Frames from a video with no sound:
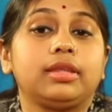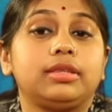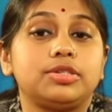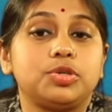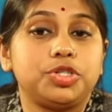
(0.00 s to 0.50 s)

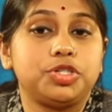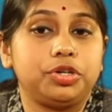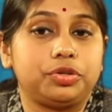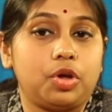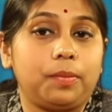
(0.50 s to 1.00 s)
The
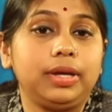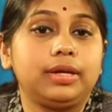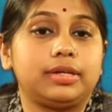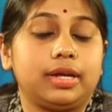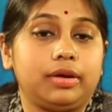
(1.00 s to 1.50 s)
socio-economic
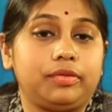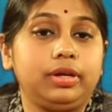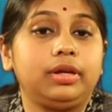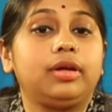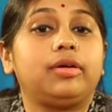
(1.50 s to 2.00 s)

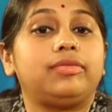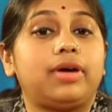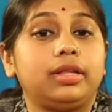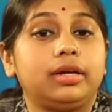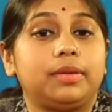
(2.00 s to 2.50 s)
category
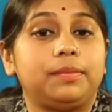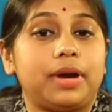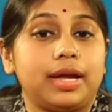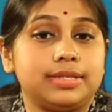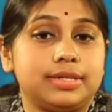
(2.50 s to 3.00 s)
further
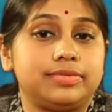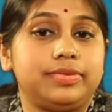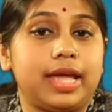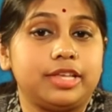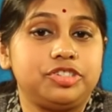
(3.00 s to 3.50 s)
comprises
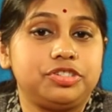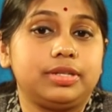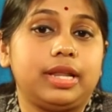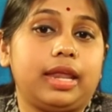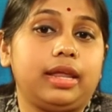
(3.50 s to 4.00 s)

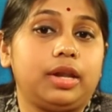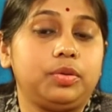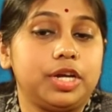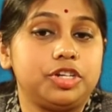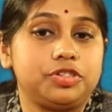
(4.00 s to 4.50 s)
financial and
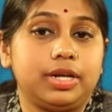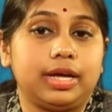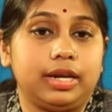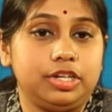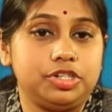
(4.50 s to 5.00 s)
educational
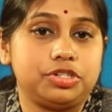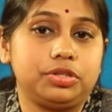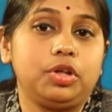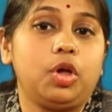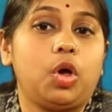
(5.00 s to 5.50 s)

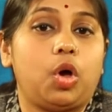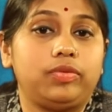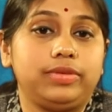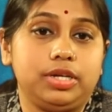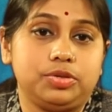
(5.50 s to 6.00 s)
condition
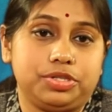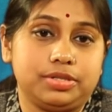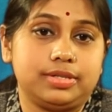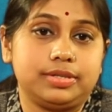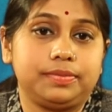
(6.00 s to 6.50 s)
of the
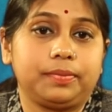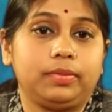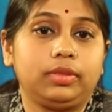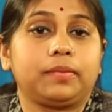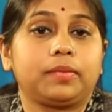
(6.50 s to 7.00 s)
users.
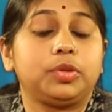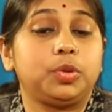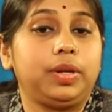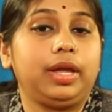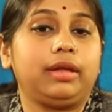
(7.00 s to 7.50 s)

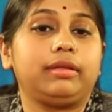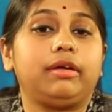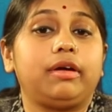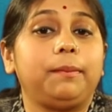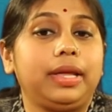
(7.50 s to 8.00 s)
Today,
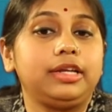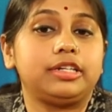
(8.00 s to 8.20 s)
there are many